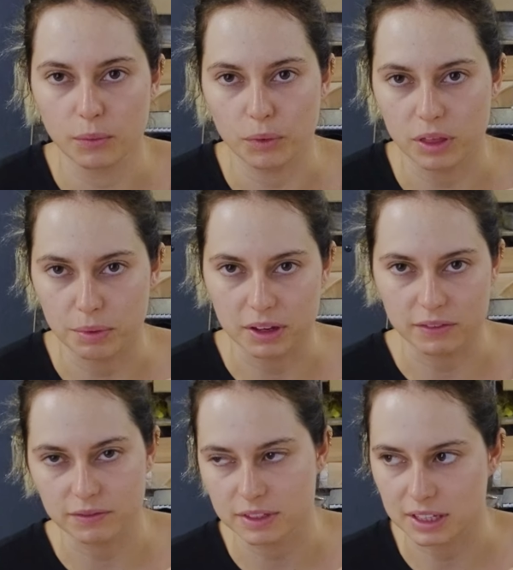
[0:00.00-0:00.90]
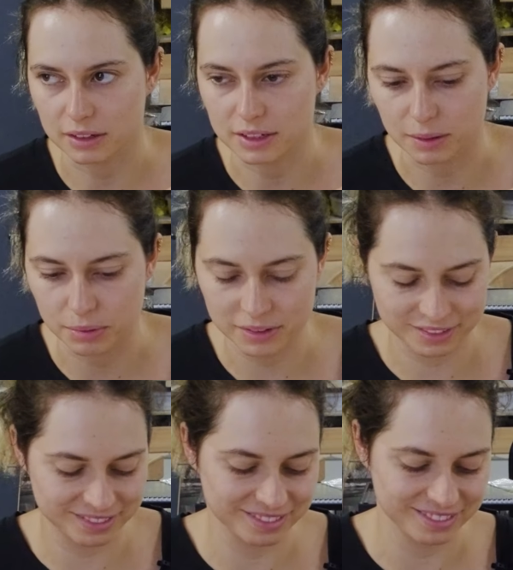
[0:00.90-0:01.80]
with a bit of self tape.
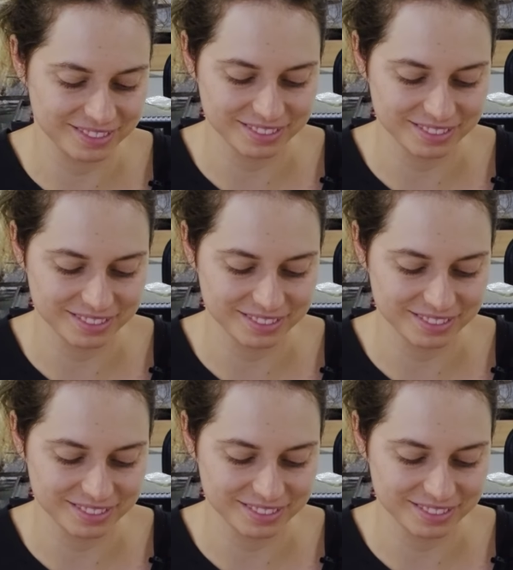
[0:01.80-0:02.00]
And